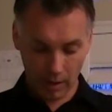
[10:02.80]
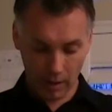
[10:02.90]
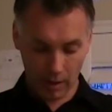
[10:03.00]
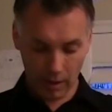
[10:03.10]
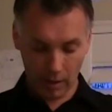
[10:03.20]

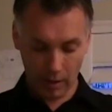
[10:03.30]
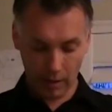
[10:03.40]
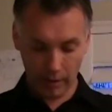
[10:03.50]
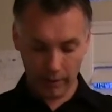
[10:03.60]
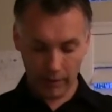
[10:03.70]

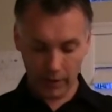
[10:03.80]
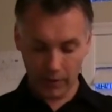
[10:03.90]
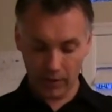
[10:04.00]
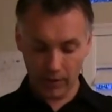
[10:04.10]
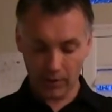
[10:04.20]

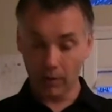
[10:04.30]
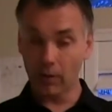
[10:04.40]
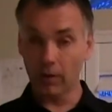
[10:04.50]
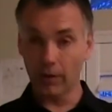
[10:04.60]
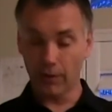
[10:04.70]
VXDs are no
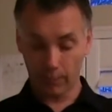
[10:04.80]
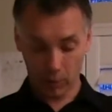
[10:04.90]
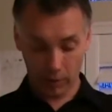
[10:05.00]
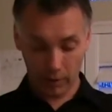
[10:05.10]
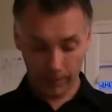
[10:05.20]
longer
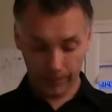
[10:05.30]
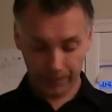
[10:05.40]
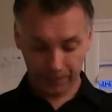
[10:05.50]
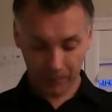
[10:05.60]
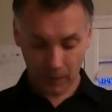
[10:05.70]
supported.
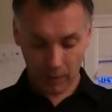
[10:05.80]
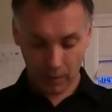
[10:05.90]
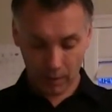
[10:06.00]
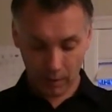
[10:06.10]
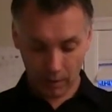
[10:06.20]

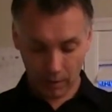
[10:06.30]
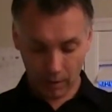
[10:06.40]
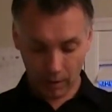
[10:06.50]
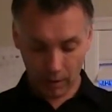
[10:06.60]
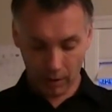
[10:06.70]

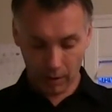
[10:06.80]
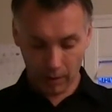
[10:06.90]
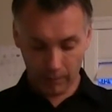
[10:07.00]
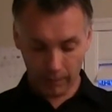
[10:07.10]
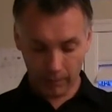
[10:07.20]

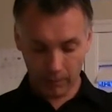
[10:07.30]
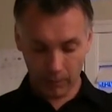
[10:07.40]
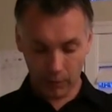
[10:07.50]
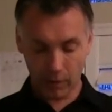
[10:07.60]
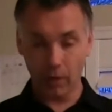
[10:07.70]

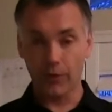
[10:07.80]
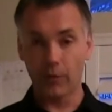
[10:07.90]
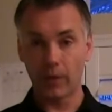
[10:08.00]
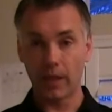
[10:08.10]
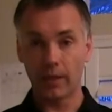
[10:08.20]
You can also
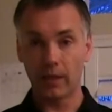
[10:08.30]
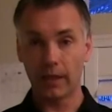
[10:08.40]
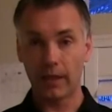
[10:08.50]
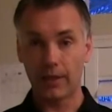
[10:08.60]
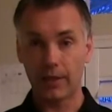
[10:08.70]
run
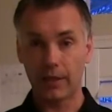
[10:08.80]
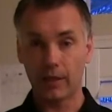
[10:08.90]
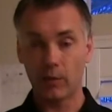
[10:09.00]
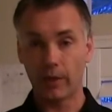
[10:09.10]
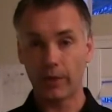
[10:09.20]

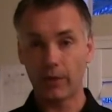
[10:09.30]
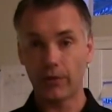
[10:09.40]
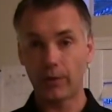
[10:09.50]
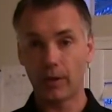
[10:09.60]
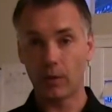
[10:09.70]
legacy
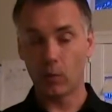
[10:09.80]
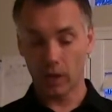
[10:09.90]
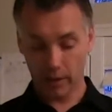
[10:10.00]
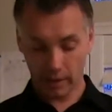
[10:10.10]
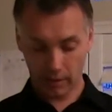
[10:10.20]
Windows
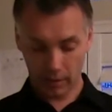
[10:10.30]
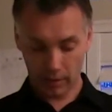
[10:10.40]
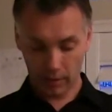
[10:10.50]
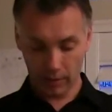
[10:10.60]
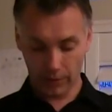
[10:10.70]
3.1
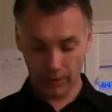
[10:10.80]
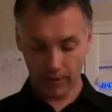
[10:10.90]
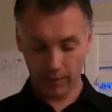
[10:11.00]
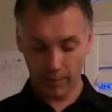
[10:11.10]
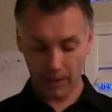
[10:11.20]

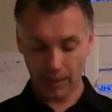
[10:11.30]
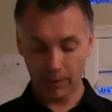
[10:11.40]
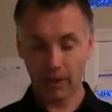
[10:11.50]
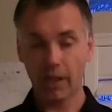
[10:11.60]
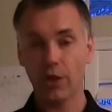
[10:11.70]
16-bit
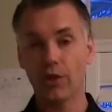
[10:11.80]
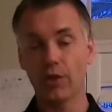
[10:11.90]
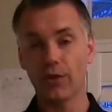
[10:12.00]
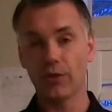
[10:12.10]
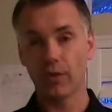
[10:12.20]

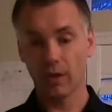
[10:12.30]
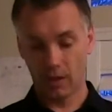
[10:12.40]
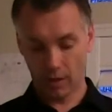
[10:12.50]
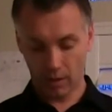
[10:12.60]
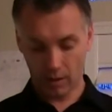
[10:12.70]
applications
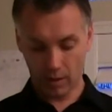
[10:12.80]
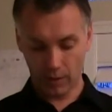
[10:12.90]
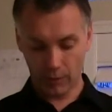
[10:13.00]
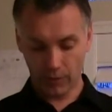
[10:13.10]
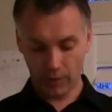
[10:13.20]

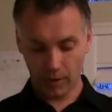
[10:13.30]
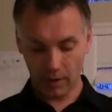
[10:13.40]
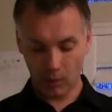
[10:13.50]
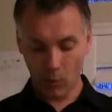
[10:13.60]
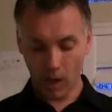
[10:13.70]
using
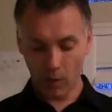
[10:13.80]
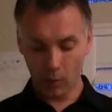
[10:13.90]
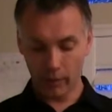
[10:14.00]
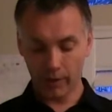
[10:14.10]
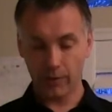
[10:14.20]
the WoW
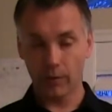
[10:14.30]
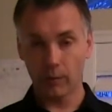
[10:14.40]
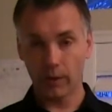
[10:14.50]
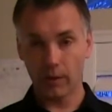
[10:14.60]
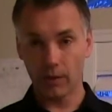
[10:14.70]
Windows on
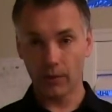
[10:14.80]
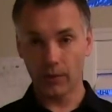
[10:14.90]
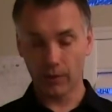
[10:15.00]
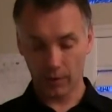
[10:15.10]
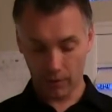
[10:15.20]

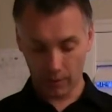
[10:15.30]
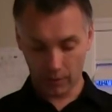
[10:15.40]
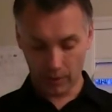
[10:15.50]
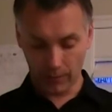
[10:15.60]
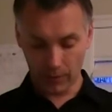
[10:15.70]
Windows
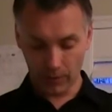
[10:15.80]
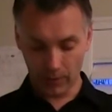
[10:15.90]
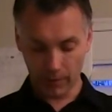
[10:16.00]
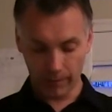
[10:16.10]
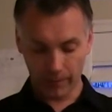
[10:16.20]

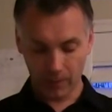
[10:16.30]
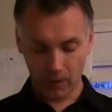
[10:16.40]
subsystem.